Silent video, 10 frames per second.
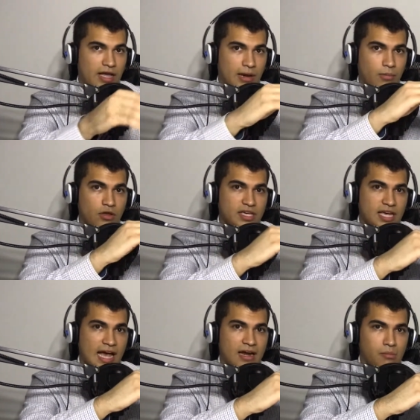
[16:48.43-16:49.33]
And I'm looking
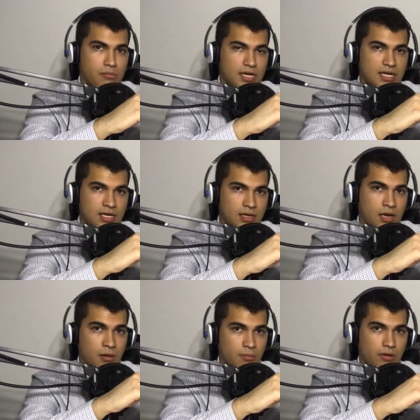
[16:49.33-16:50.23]
at a median
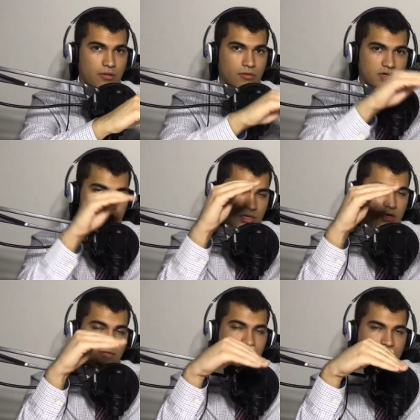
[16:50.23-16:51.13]
number because it could
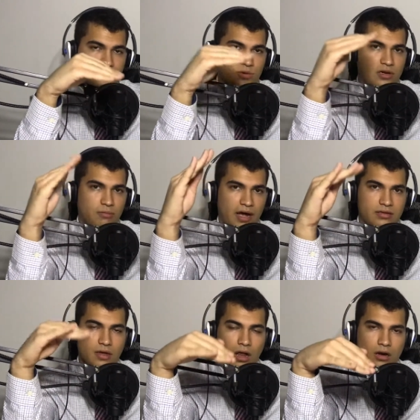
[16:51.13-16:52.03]
have fluctuated by
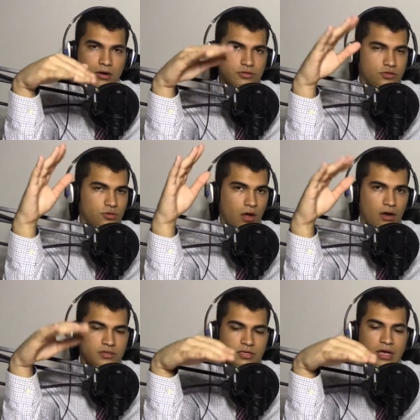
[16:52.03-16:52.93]
$1 or
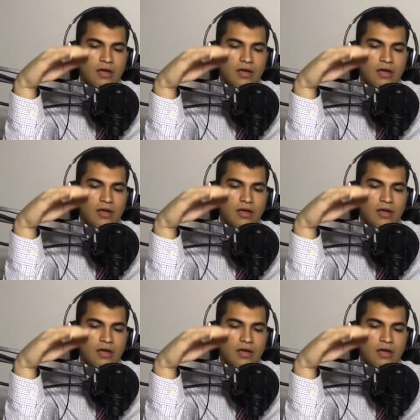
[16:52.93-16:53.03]
$2